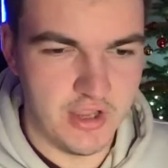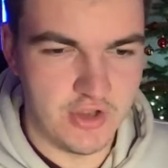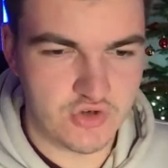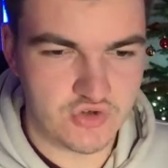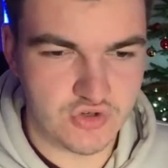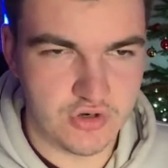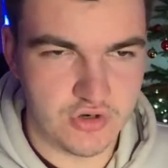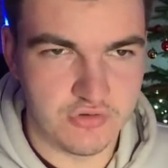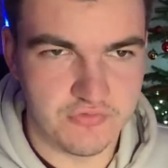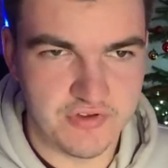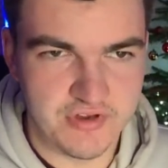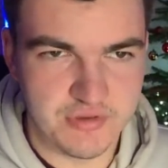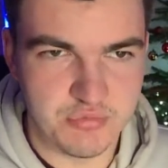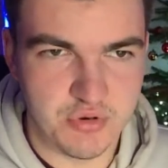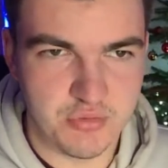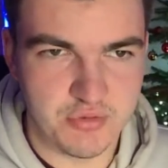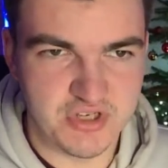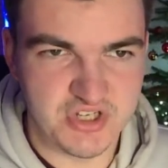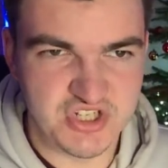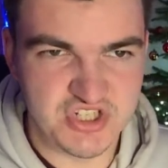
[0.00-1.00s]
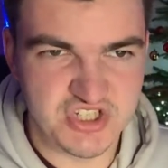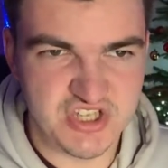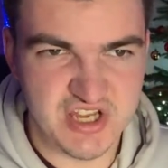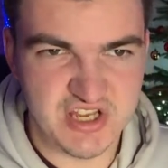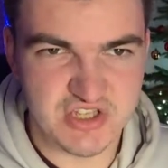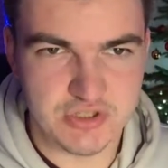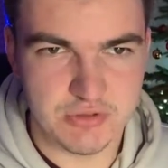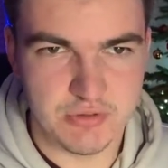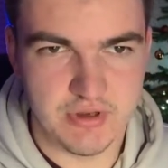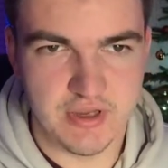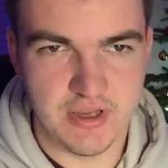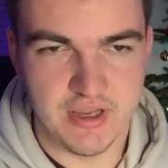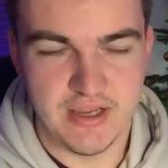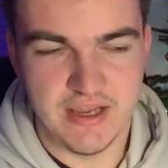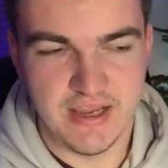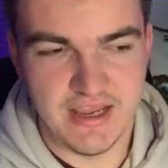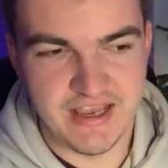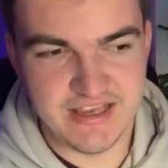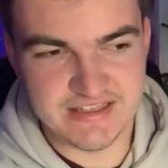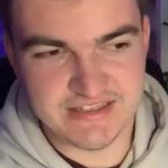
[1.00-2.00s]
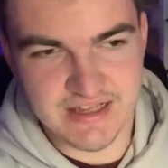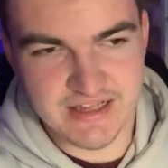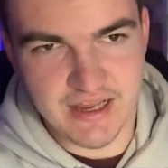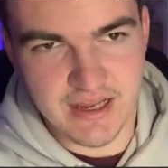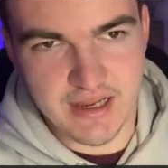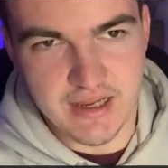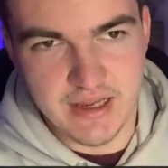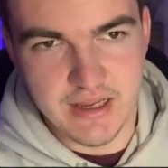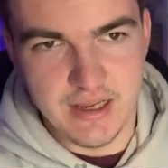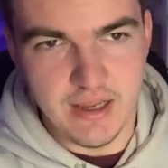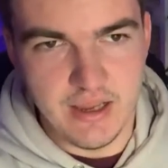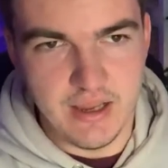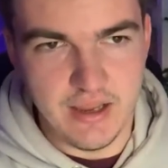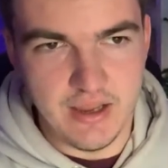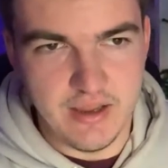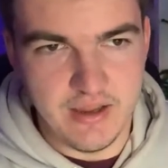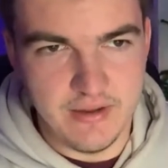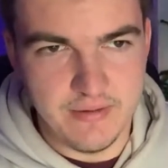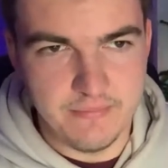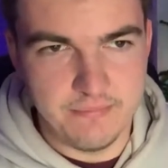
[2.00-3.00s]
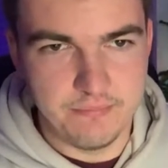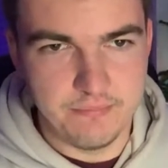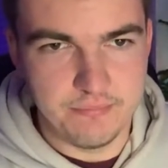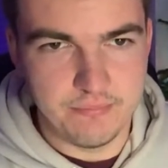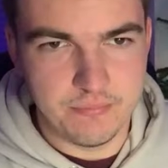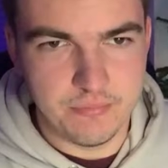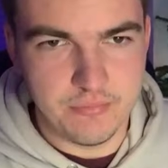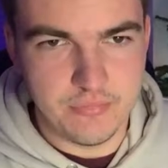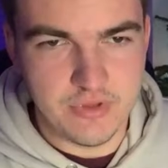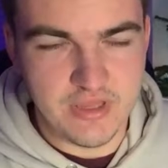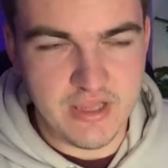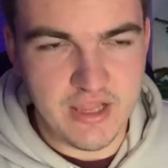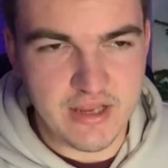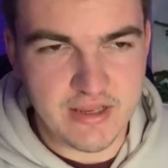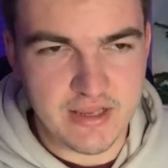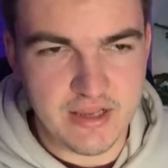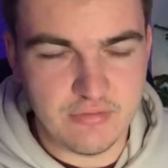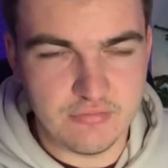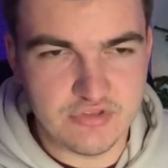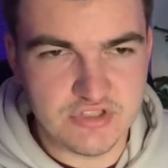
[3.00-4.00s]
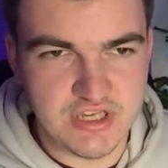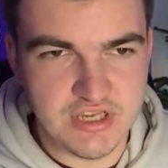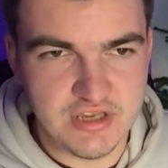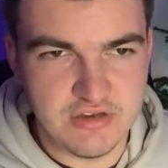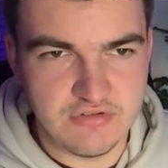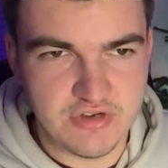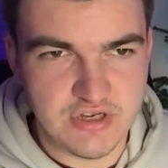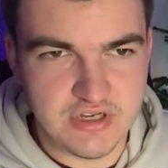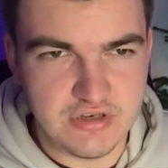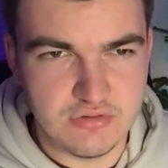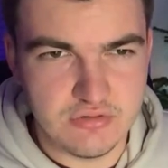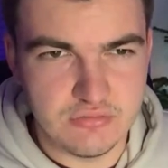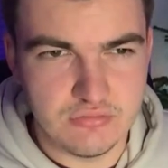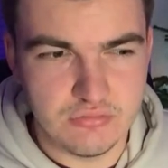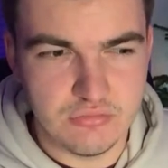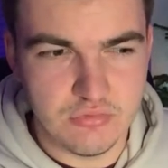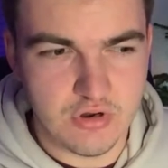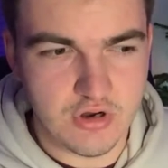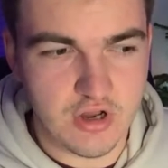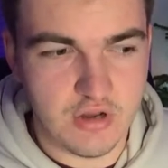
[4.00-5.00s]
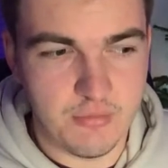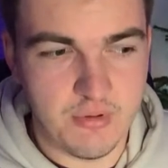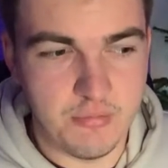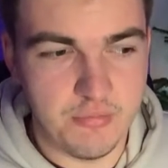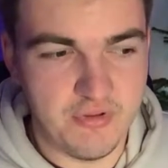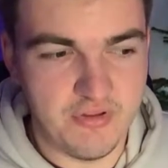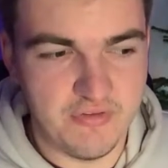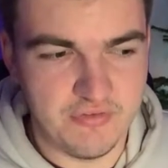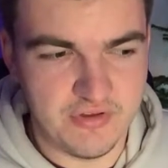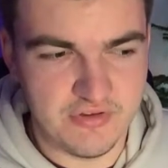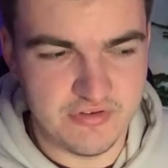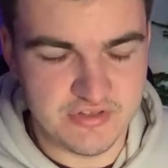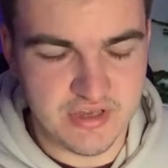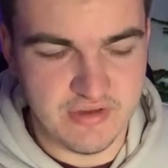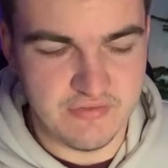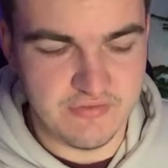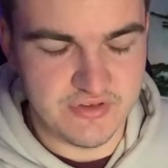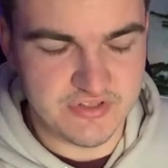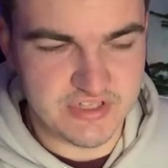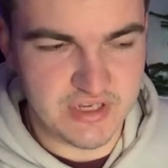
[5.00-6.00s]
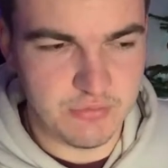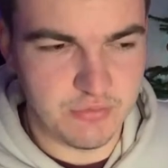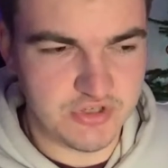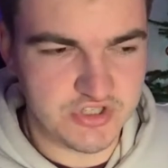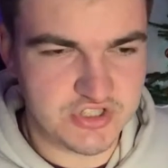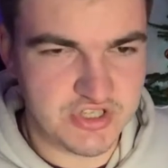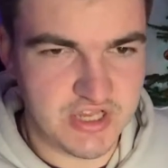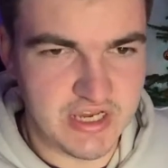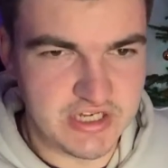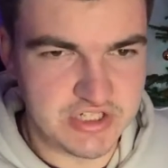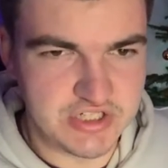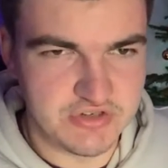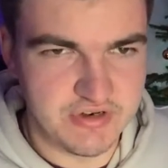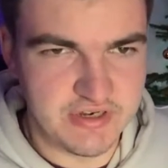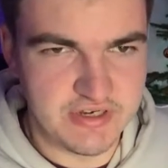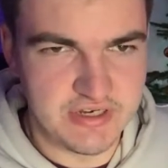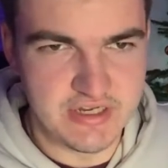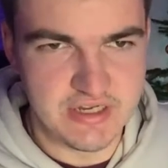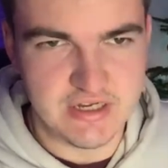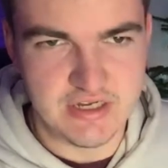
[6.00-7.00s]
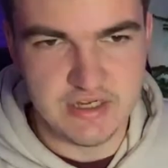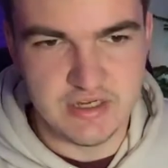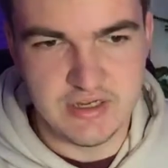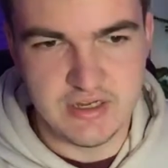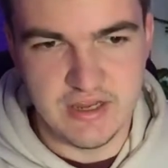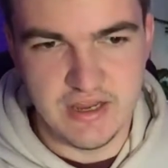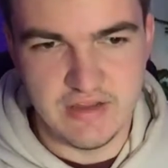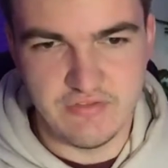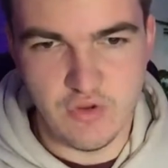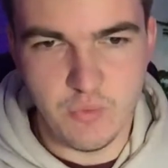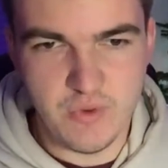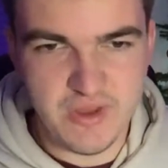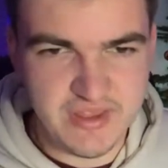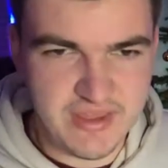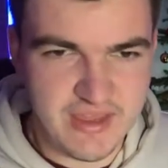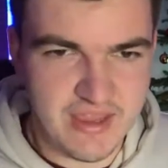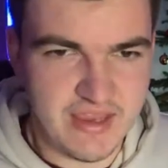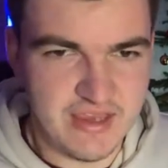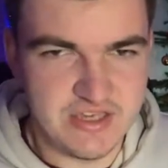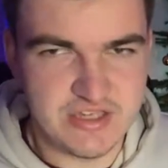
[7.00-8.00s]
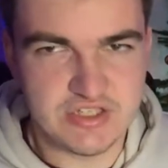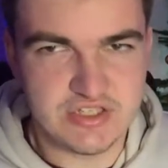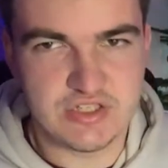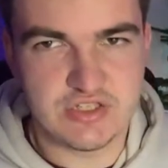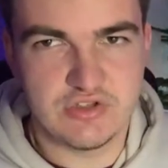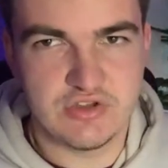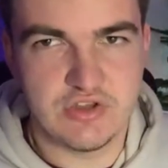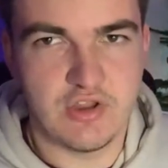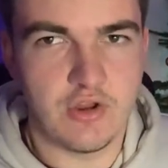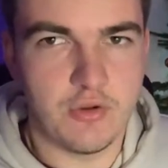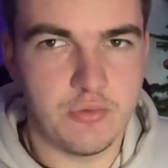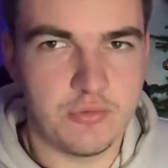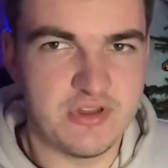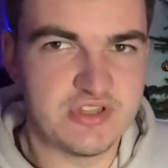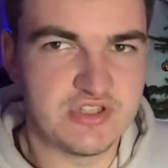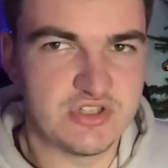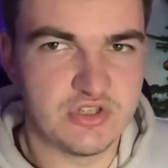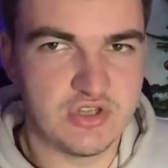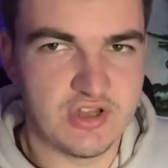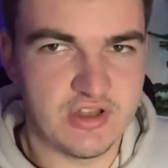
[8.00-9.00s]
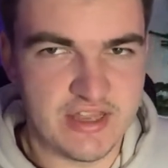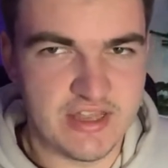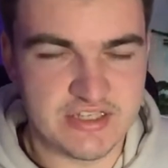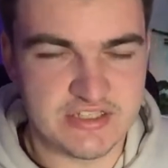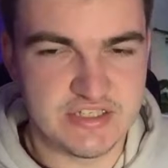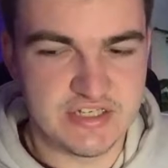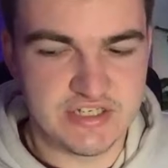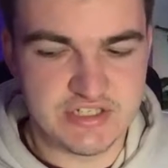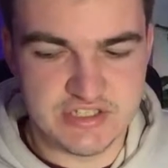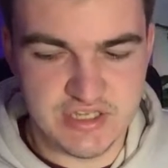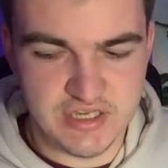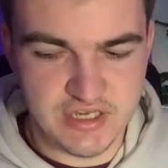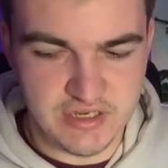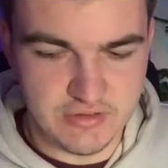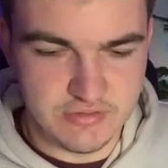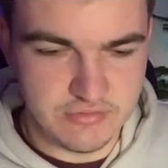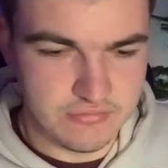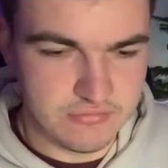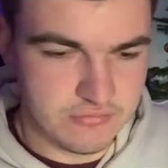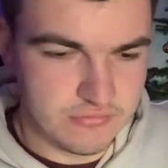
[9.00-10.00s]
Trophy and probably just stick to it as that. County are in. I can't remember if I said what stage they're in. If they win this, they go into the last 16.